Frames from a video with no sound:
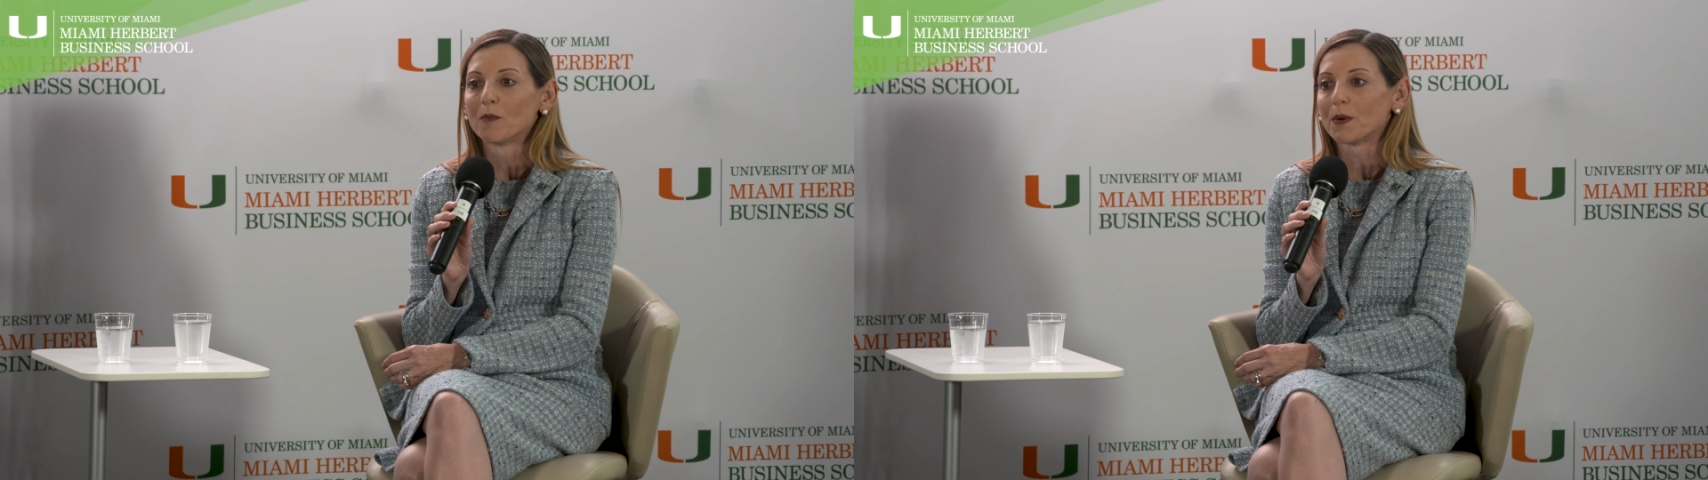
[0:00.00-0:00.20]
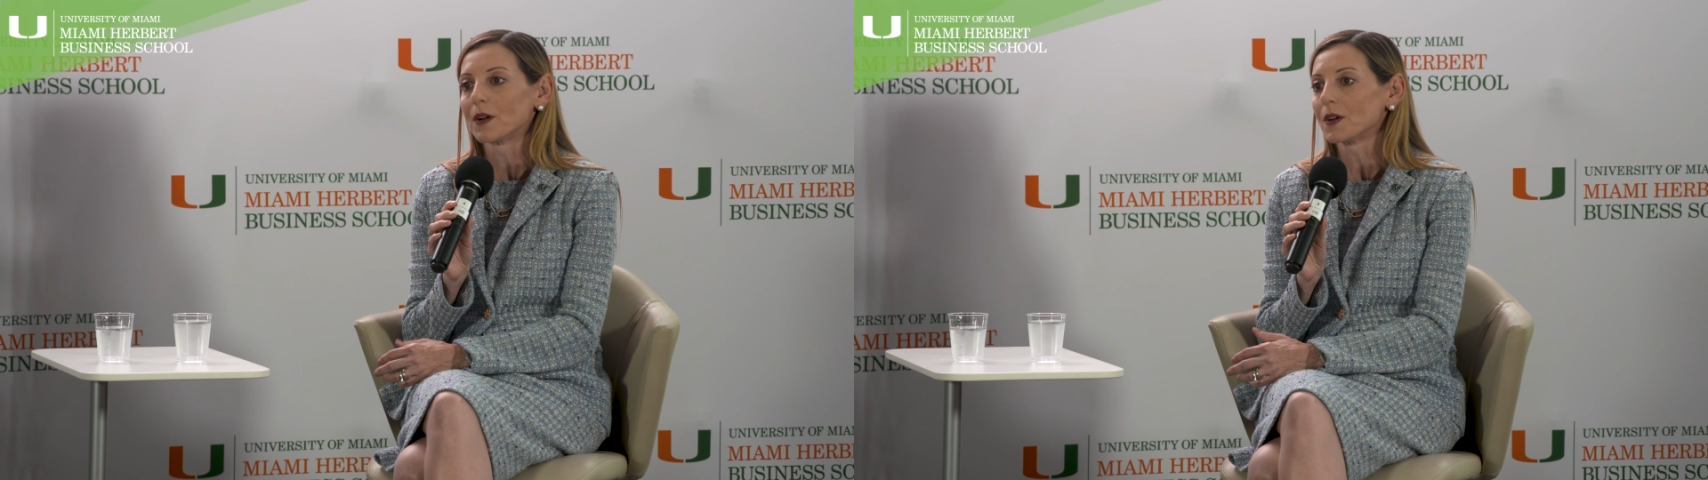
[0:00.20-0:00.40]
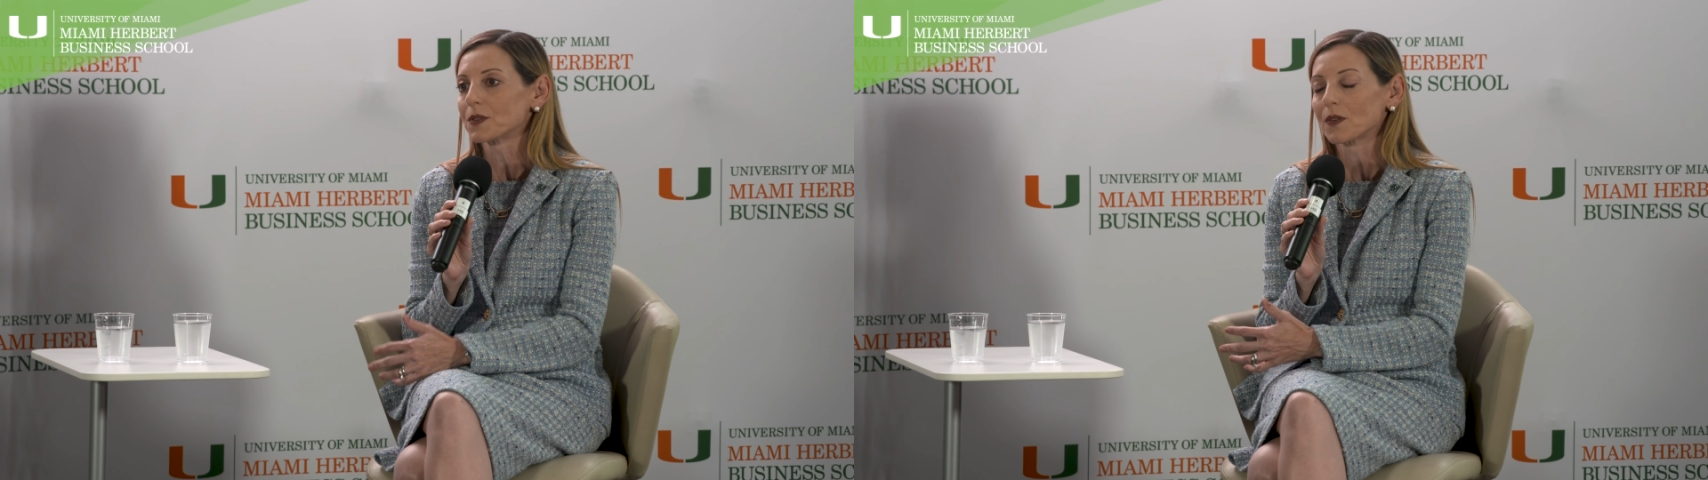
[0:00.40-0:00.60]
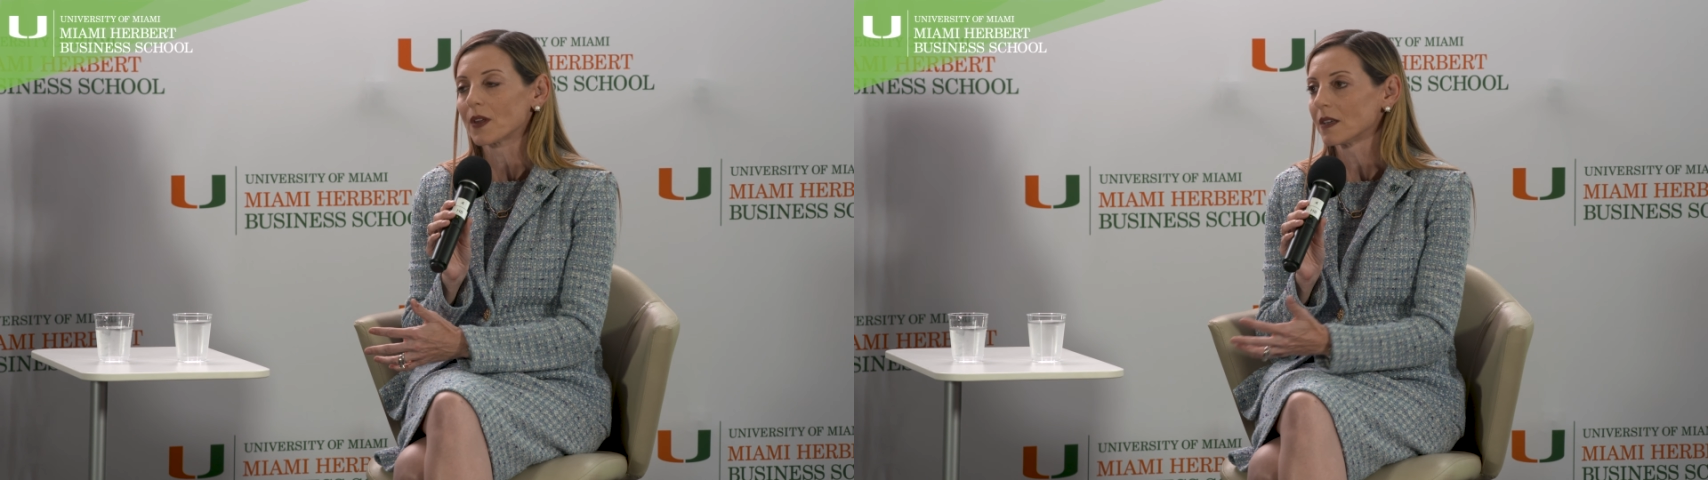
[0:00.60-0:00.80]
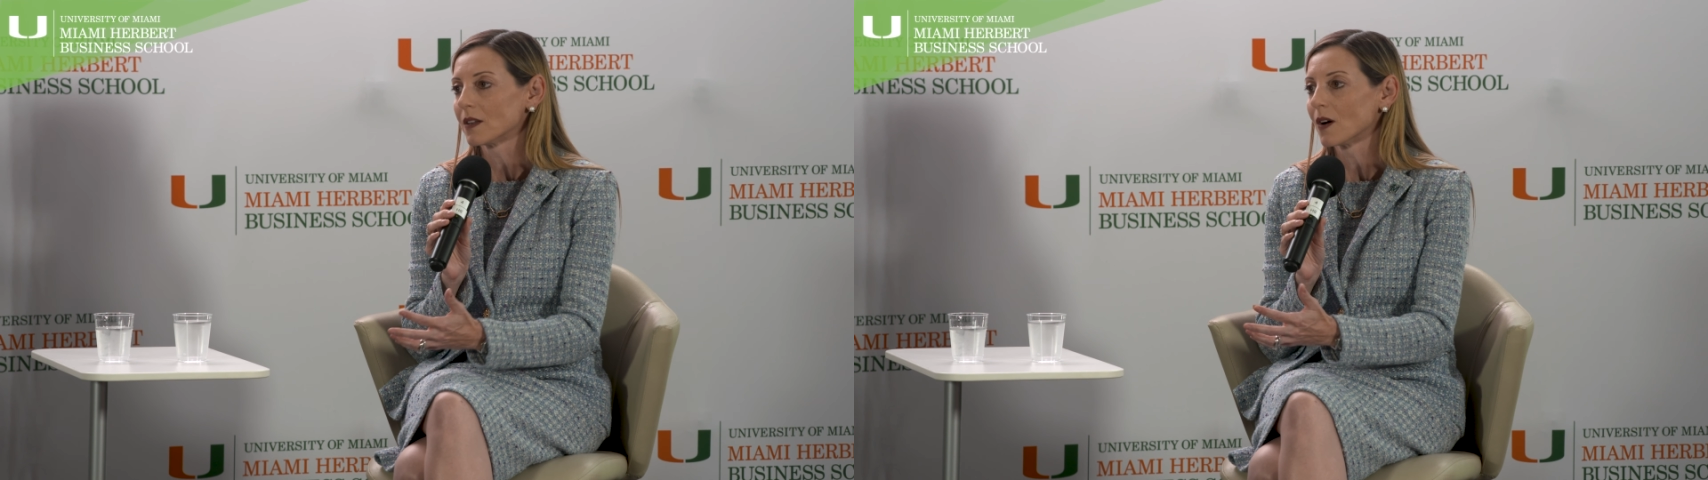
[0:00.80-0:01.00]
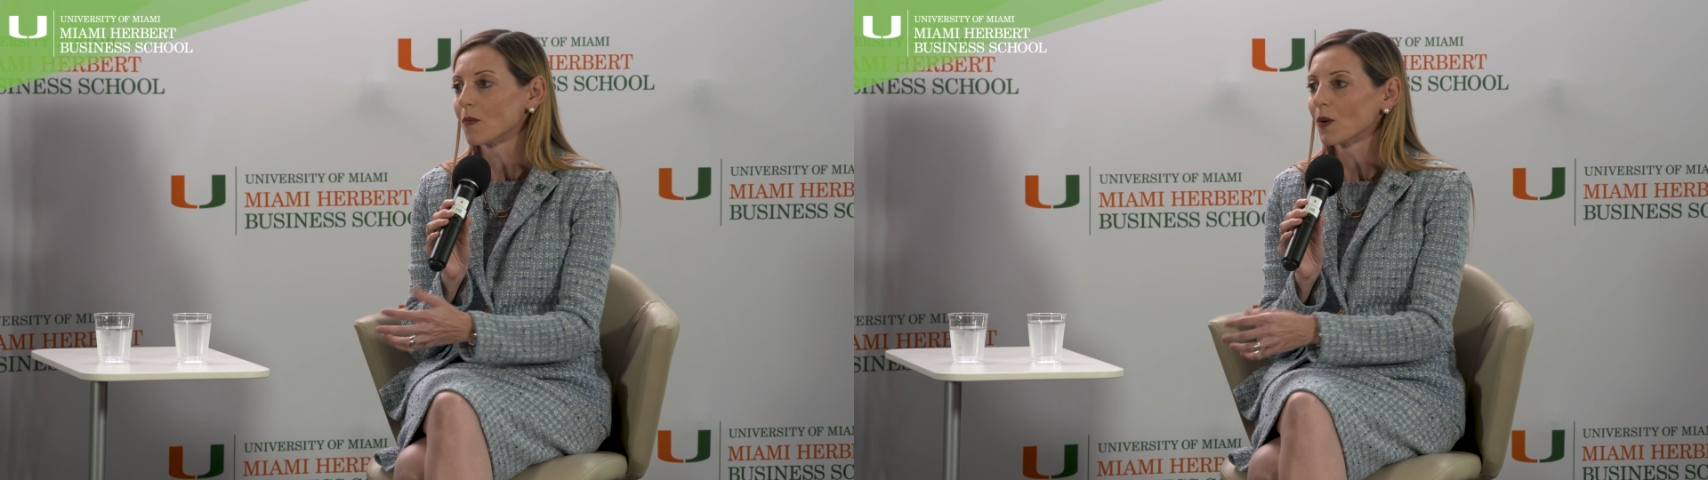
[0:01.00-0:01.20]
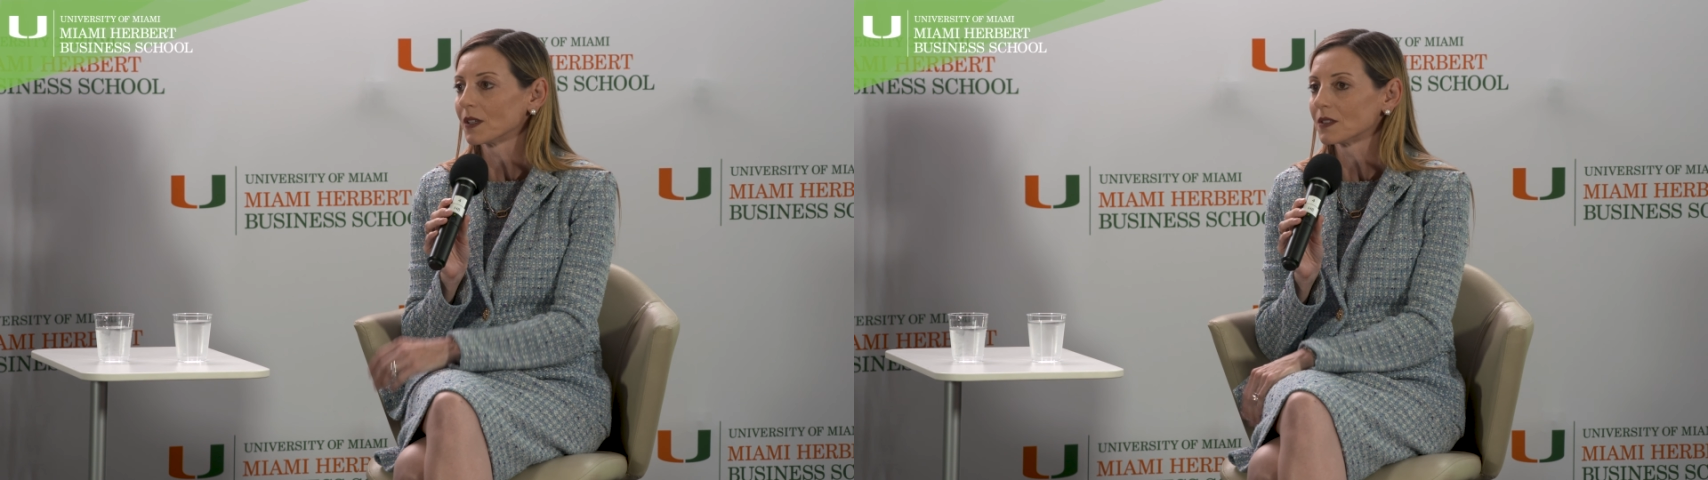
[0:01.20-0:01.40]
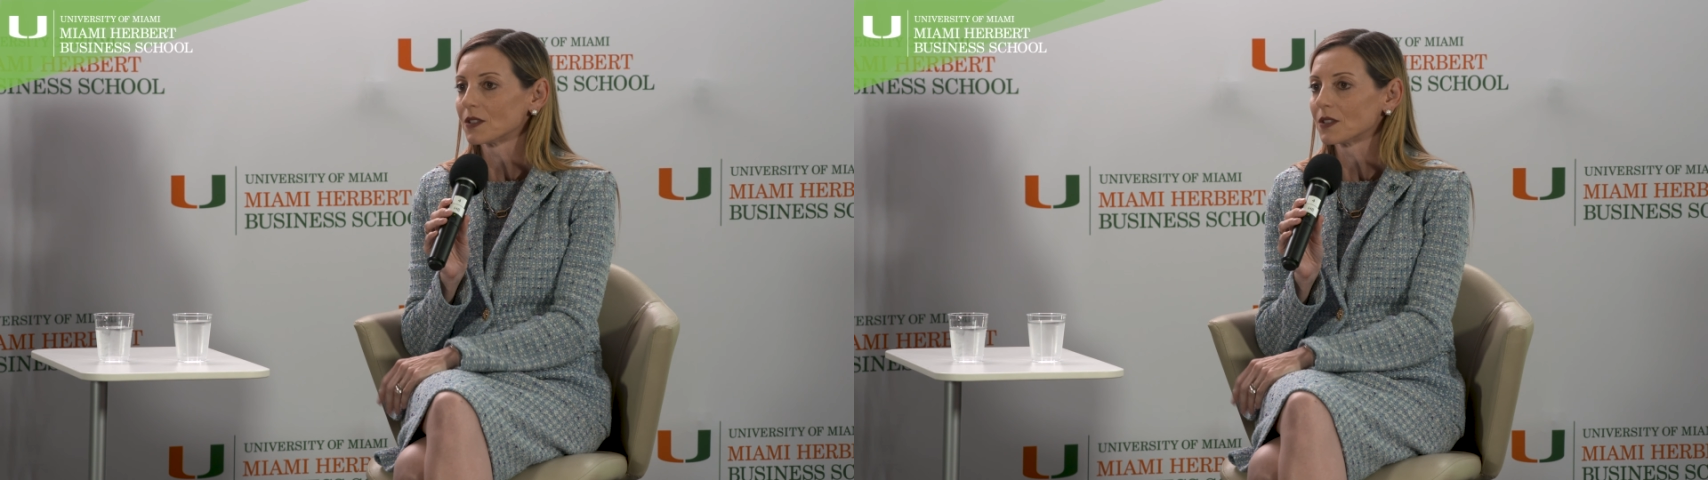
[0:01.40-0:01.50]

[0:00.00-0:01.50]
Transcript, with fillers: but also that, you know, I'm willing